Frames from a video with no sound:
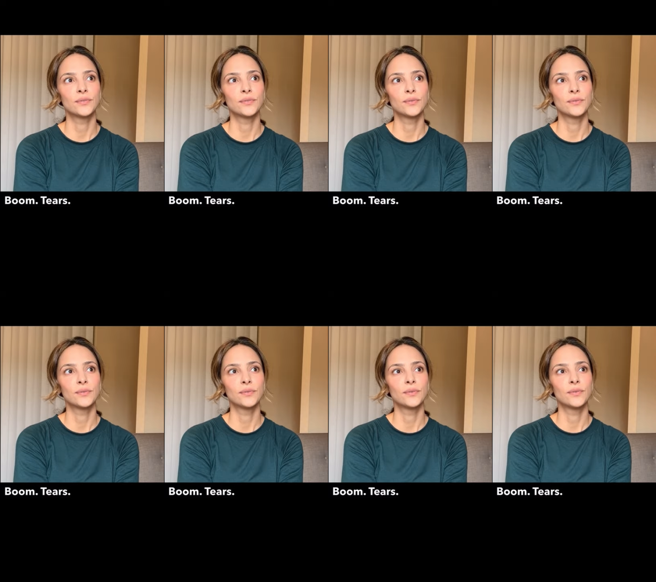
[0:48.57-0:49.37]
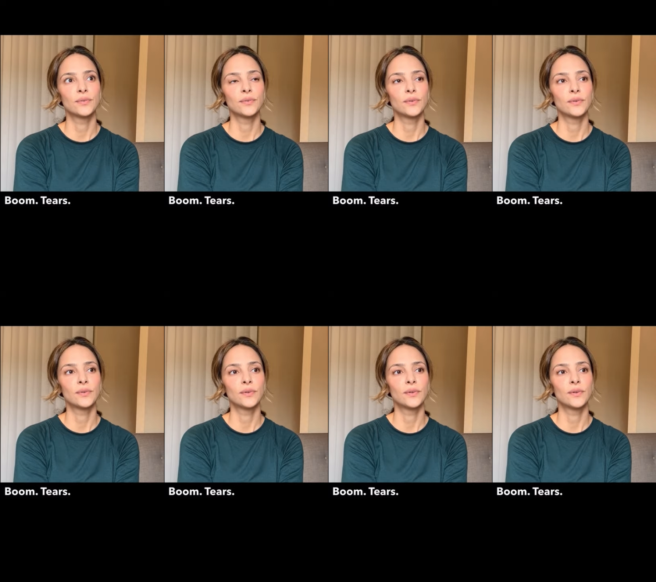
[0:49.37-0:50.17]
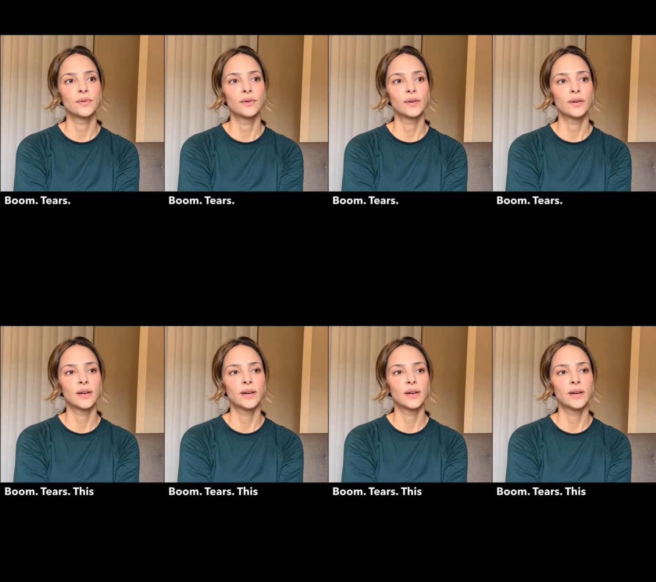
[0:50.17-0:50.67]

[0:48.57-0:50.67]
No one is speaking in this clip.